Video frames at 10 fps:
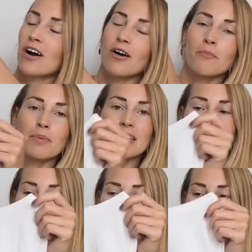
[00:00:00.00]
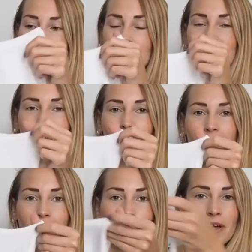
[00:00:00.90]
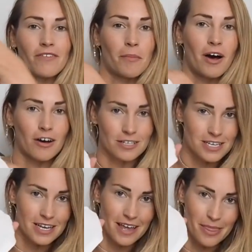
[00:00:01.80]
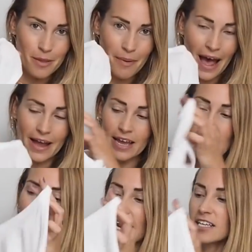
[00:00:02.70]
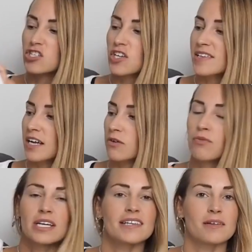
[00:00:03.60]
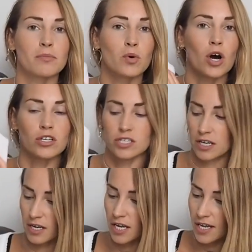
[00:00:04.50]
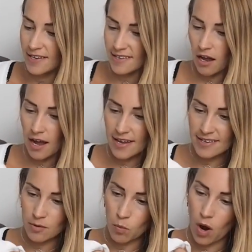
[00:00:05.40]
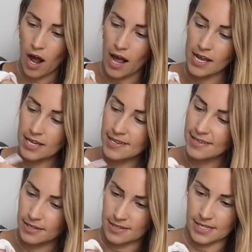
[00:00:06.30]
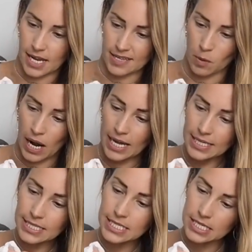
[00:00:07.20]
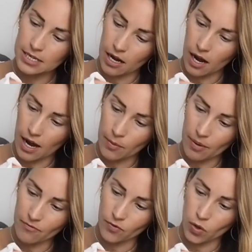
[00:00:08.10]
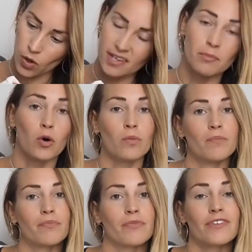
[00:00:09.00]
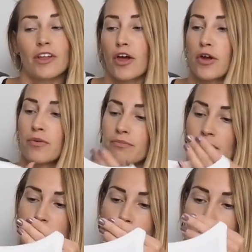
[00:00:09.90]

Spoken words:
can't beat something that's got a little bit of a party in the back. And it's just like a really simple cotton. Size-wise, I went for a small. So there you